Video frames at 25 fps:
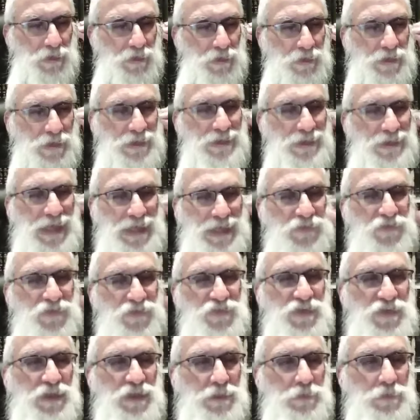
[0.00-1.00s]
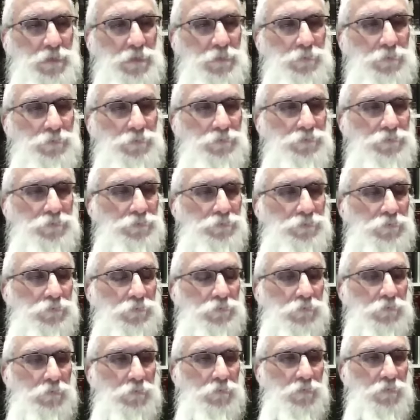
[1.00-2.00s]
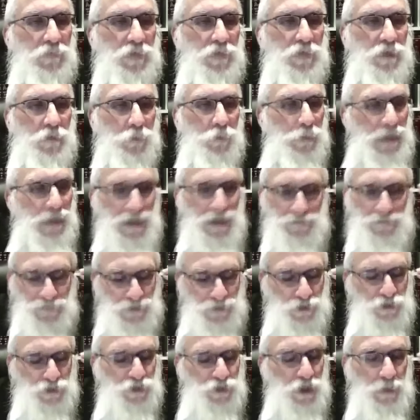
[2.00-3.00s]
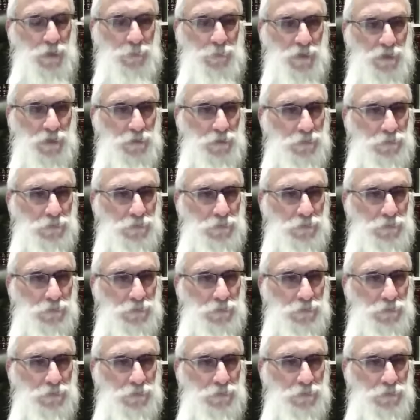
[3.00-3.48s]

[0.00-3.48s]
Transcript: cannot sin. We have in the Shema,